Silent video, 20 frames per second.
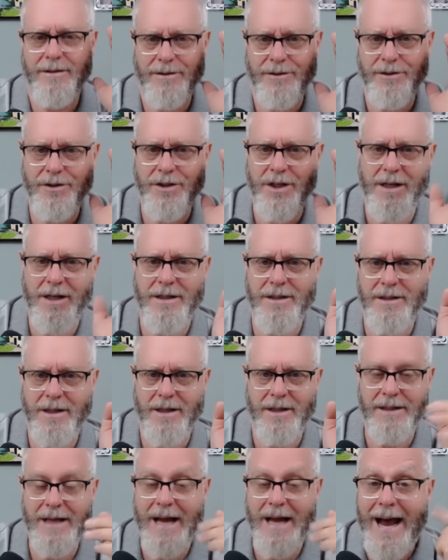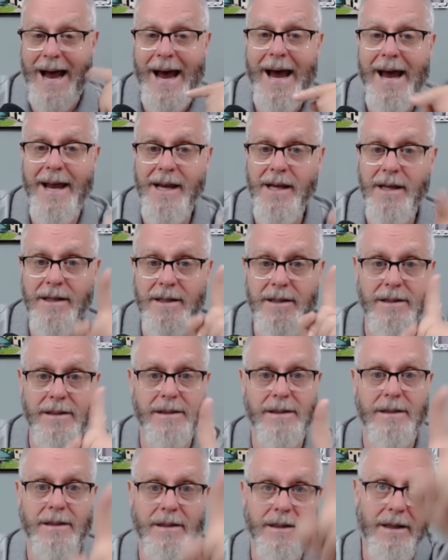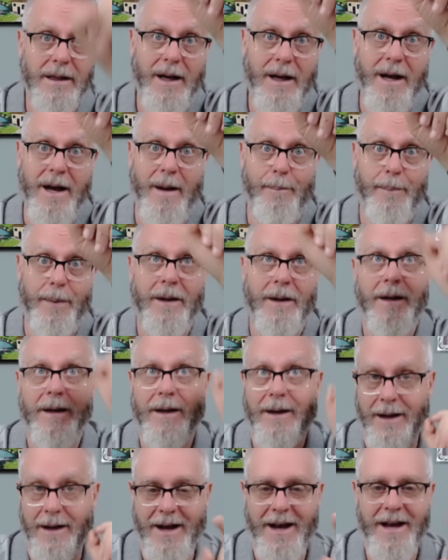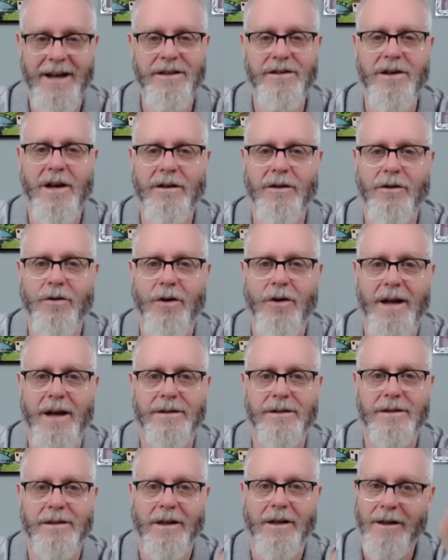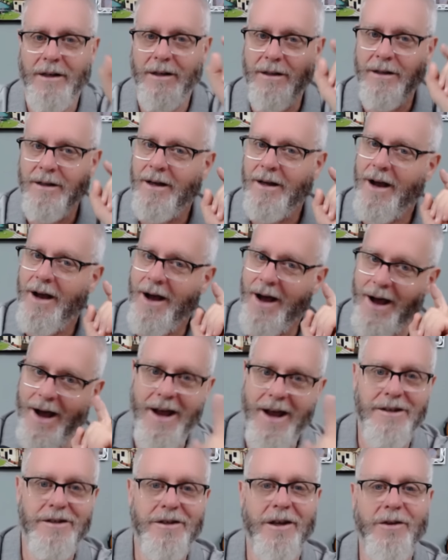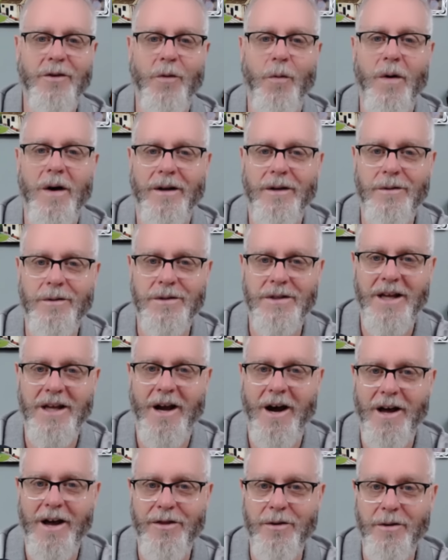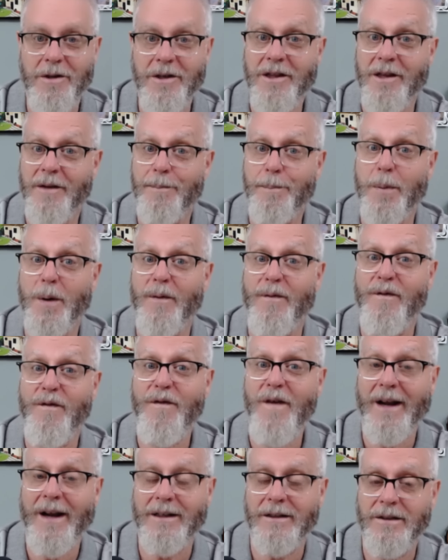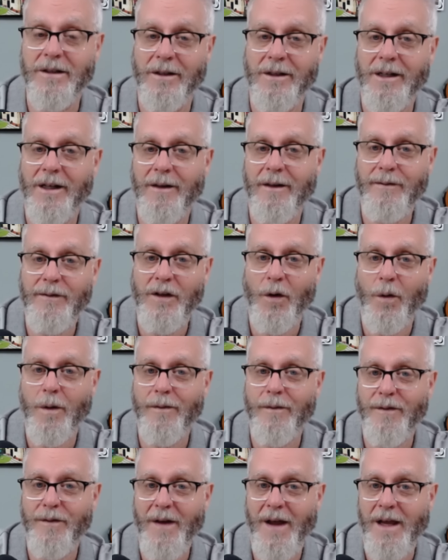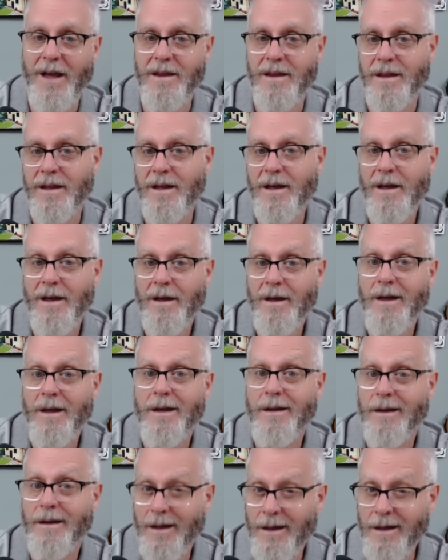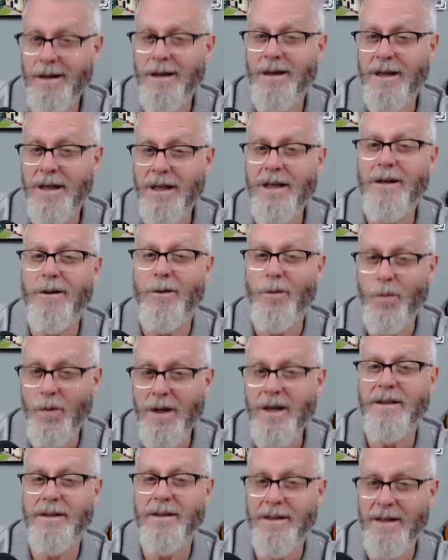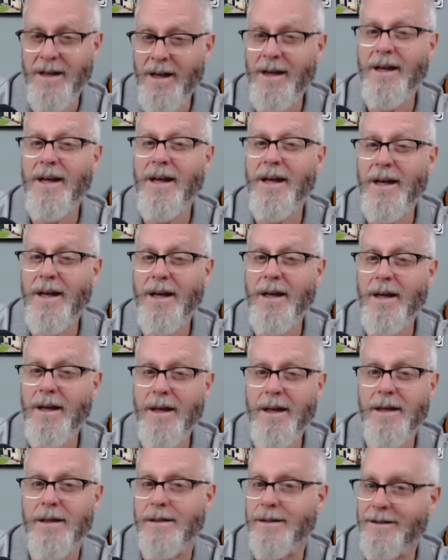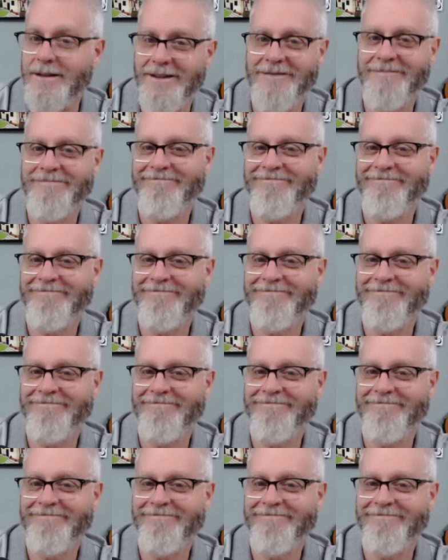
Jesus. Eyes up. Eyes on Christ. Eyes on the one who is the author and the perfecter of your faith. Can I get a witness?